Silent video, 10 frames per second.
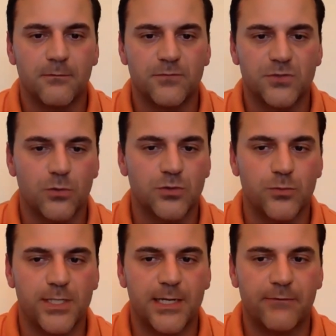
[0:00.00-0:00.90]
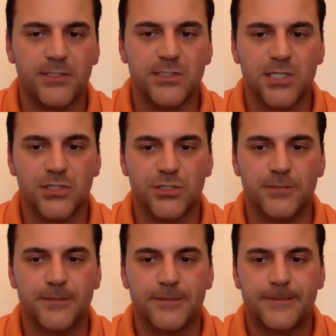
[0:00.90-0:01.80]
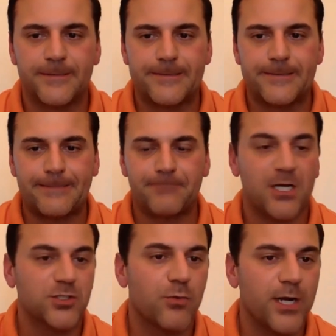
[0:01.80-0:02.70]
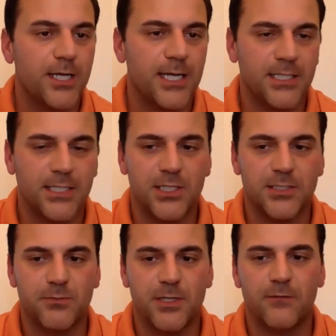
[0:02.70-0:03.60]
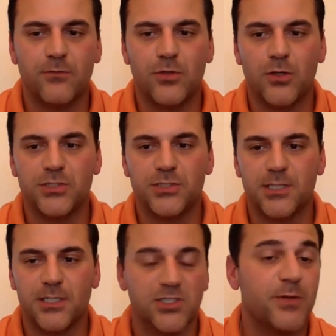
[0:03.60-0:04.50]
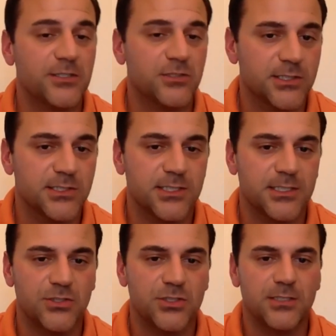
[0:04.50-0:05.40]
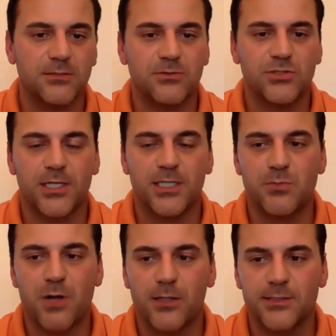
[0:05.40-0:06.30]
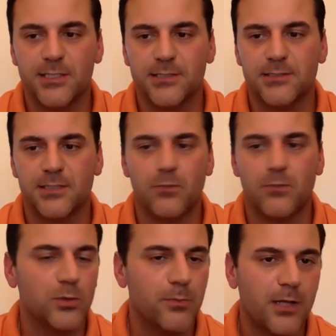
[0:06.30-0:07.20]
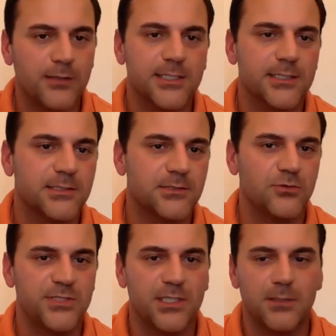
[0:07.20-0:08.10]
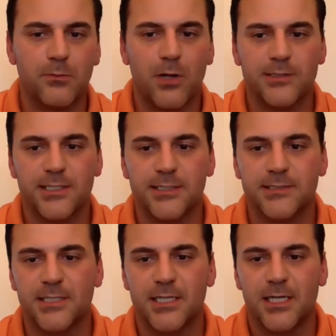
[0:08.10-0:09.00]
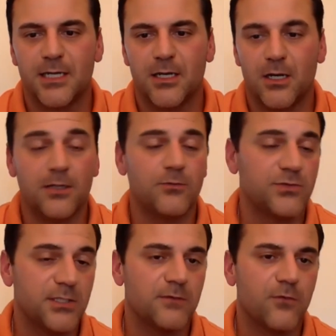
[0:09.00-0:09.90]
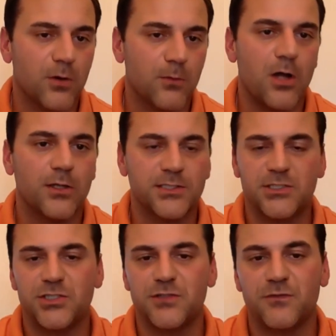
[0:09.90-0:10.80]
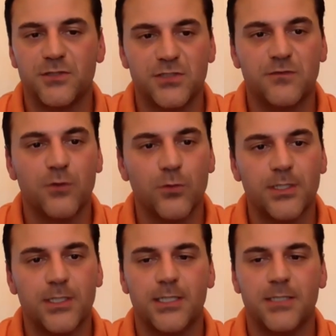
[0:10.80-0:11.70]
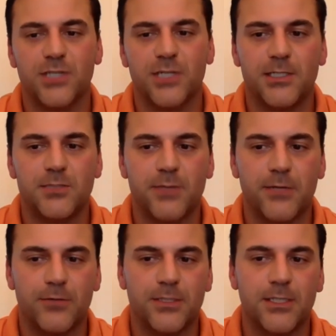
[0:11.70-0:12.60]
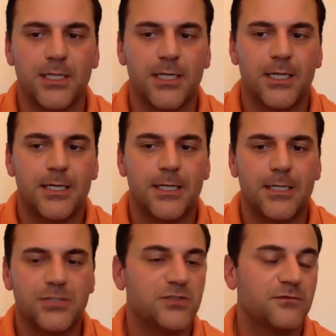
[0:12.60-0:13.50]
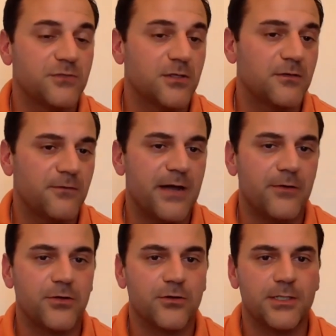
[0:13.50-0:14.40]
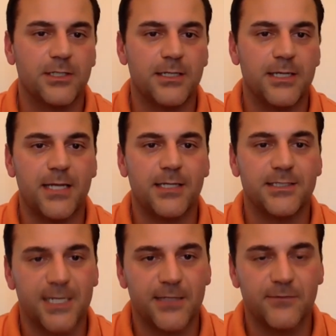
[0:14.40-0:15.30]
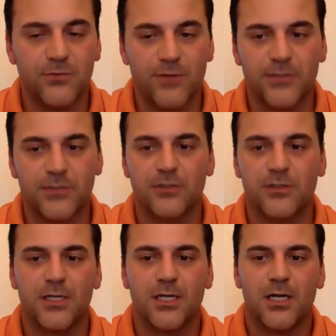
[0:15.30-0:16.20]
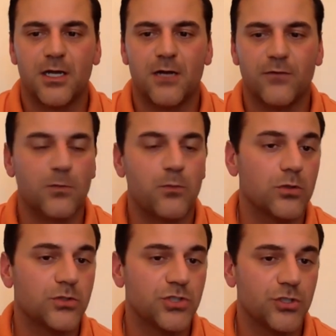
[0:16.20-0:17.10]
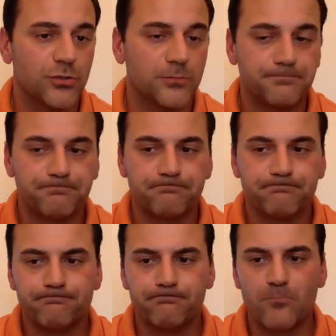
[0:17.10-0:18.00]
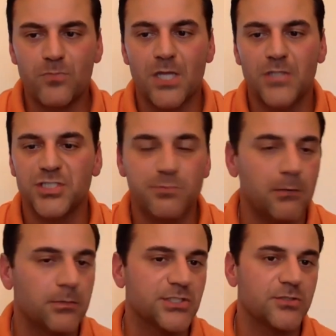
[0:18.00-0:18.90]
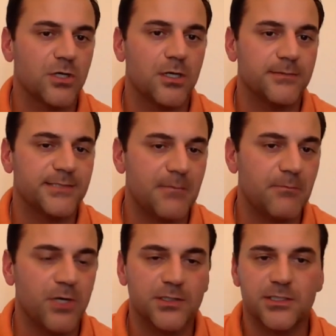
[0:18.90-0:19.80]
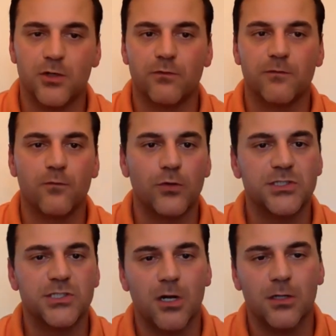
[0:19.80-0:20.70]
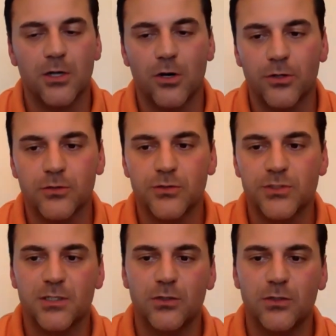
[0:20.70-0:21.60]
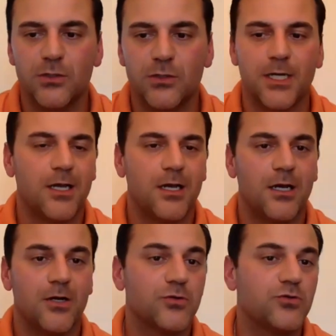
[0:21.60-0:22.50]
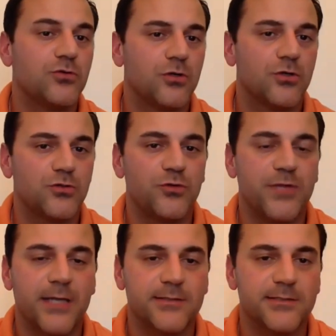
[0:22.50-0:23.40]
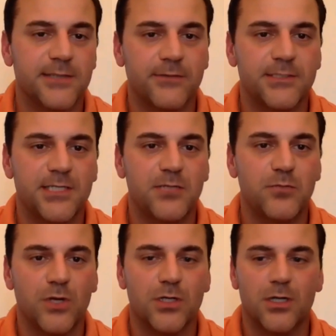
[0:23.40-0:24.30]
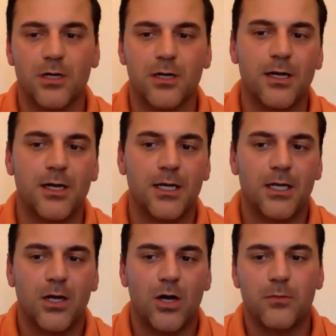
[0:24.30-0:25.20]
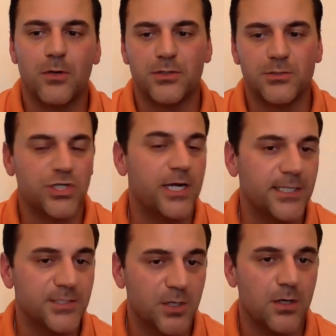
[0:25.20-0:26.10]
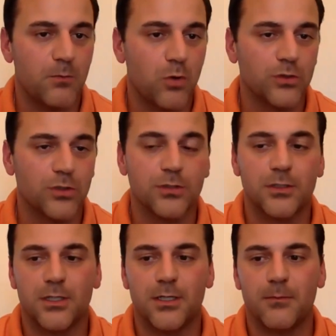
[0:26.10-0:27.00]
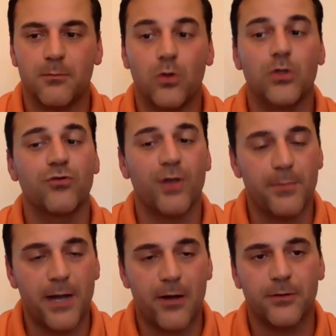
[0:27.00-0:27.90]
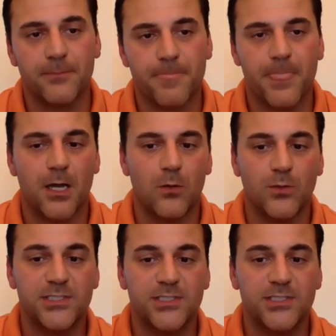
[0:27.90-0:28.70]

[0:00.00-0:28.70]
so so we can have a discussion. Uh, Dr. Brady, as, as, many of you know, she's a specialist in, in Chinese politics, in polar politics, New Zealand politics, uh, New Zealand foreign policy. She's, she's fluent in Chinese Mandarin. Uh, she's the founder and, and executive director for the Polar Journal. Uh, she has published uh, 10 books and over 40 scholarly articles, including uh, her, her 2017 book on China as a, polar, polar great power, which